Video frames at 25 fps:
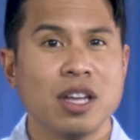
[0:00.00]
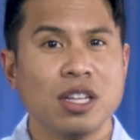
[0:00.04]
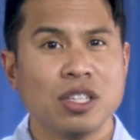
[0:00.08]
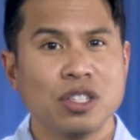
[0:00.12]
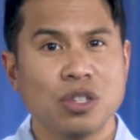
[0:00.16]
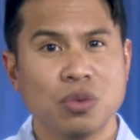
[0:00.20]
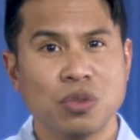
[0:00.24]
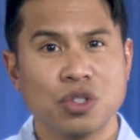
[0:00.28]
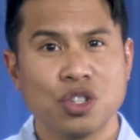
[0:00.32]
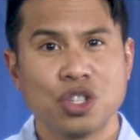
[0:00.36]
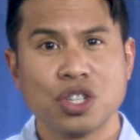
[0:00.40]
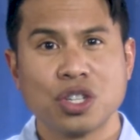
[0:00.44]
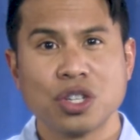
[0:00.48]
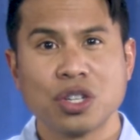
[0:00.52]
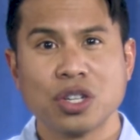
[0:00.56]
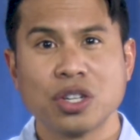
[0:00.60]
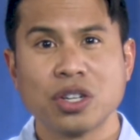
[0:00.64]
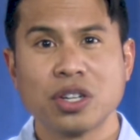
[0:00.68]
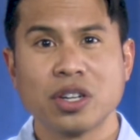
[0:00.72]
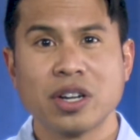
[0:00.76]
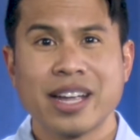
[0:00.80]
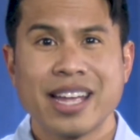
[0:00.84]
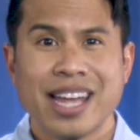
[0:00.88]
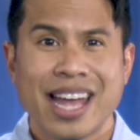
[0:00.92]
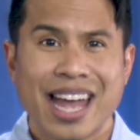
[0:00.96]
to
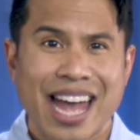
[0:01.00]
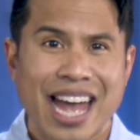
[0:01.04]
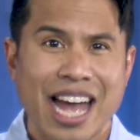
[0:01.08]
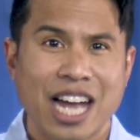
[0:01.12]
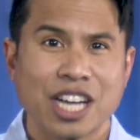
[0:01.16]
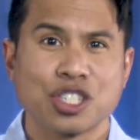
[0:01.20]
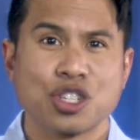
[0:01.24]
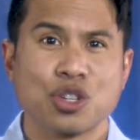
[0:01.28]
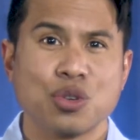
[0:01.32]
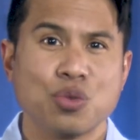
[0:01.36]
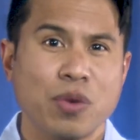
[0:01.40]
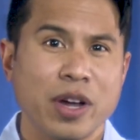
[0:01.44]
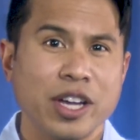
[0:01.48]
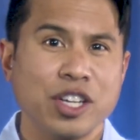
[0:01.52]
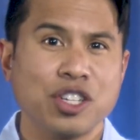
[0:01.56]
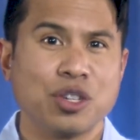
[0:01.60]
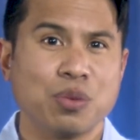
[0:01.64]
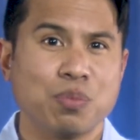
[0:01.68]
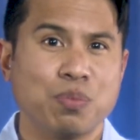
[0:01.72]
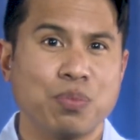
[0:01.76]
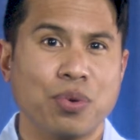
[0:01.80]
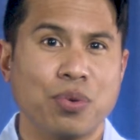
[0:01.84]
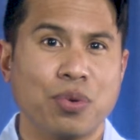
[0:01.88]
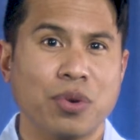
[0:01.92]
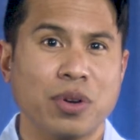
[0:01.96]
ensure
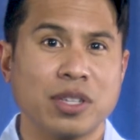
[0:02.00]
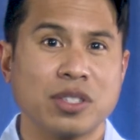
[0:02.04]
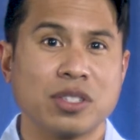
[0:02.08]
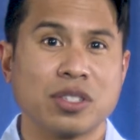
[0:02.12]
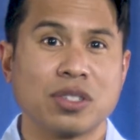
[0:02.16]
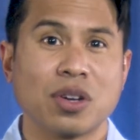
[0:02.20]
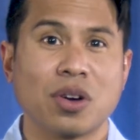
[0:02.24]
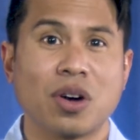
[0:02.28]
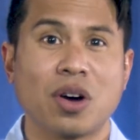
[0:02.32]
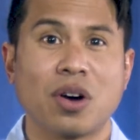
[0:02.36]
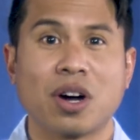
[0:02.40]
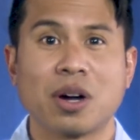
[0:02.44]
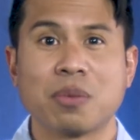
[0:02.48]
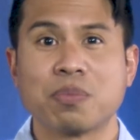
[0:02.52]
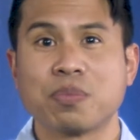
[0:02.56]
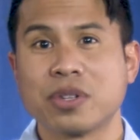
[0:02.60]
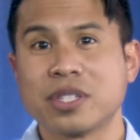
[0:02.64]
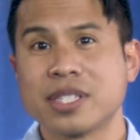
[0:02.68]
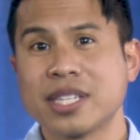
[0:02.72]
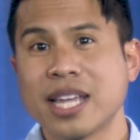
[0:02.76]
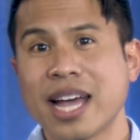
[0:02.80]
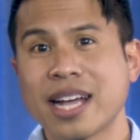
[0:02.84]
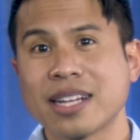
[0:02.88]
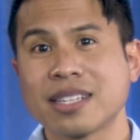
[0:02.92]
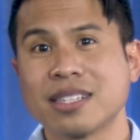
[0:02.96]
actuation points are
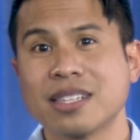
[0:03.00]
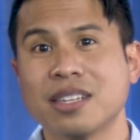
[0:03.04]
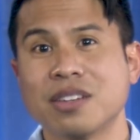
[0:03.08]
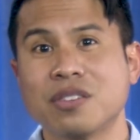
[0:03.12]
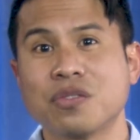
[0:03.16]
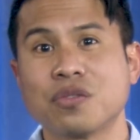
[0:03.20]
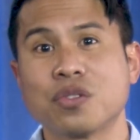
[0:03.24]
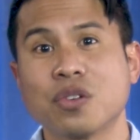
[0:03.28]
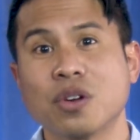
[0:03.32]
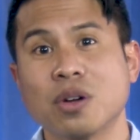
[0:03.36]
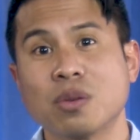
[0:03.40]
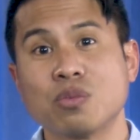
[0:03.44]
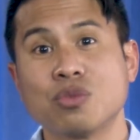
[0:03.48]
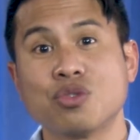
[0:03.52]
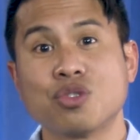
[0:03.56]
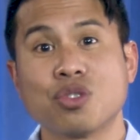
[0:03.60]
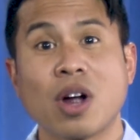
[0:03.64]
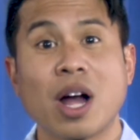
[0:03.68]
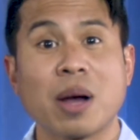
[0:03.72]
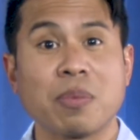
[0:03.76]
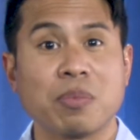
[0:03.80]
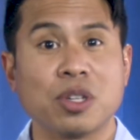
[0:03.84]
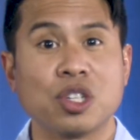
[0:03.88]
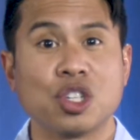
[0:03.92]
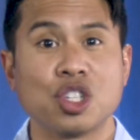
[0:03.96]
protected from
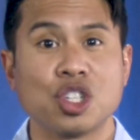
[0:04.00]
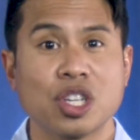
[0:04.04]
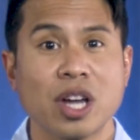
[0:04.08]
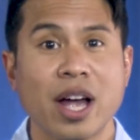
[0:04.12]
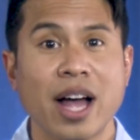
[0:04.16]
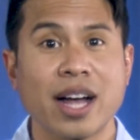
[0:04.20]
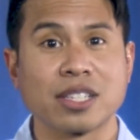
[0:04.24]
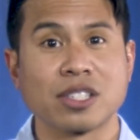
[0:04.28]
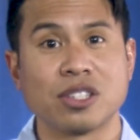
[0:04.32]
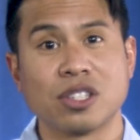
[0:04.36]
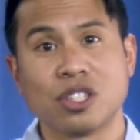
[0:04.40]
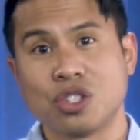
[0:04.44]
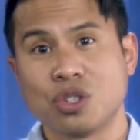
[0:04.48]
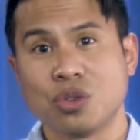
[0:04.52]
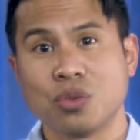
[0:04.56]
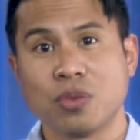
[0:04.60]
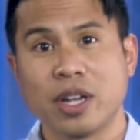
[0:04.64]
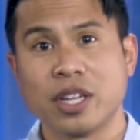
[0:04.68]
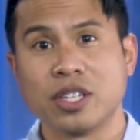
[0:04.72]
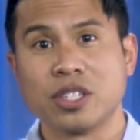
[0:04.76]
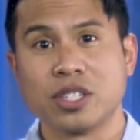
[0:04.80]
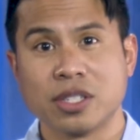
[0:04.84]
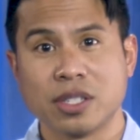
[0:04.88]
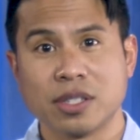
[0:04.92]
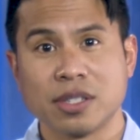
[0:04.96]
drop and shock
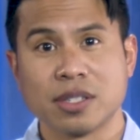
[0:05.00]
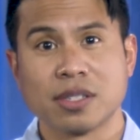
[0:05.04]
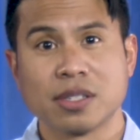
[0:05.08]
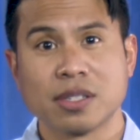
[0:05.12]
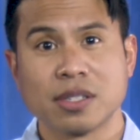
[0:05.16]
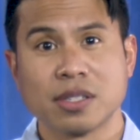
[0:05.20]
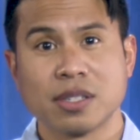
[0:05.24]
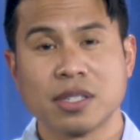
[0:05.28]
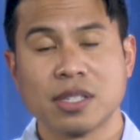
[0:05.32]
situations.